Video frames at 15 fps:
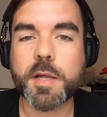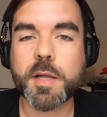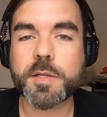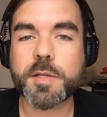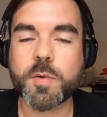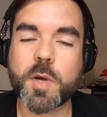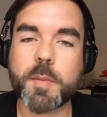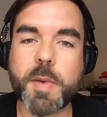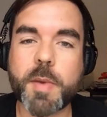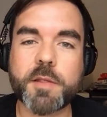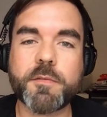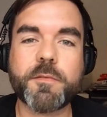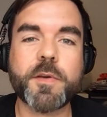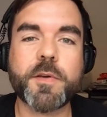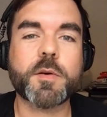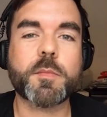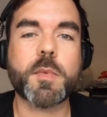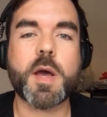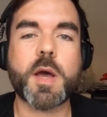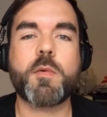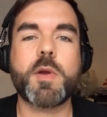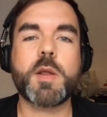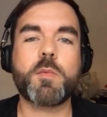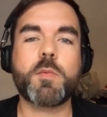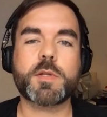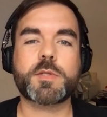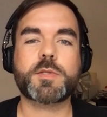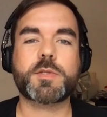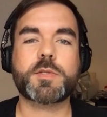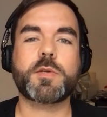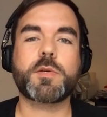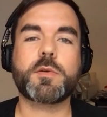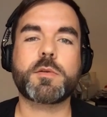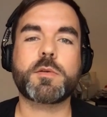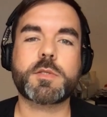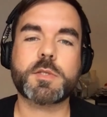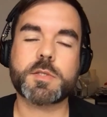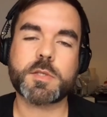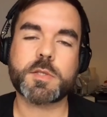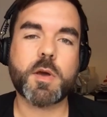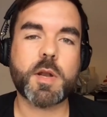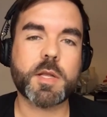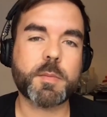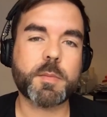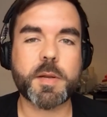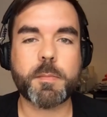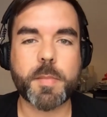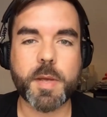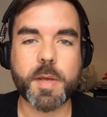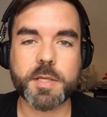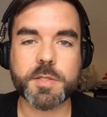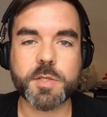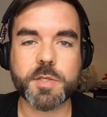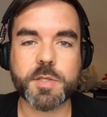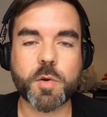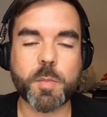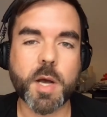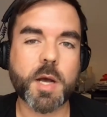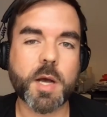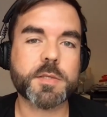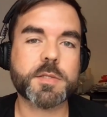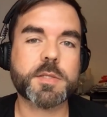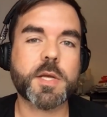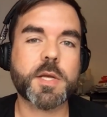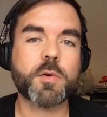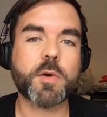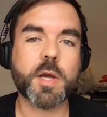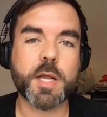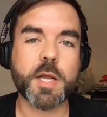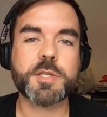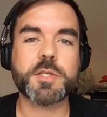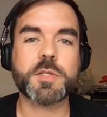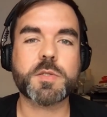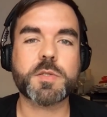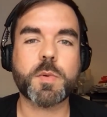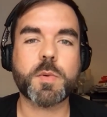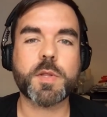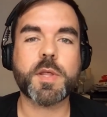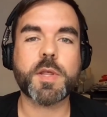and talk about the film, I really want to just go a little bit into your past and your connections with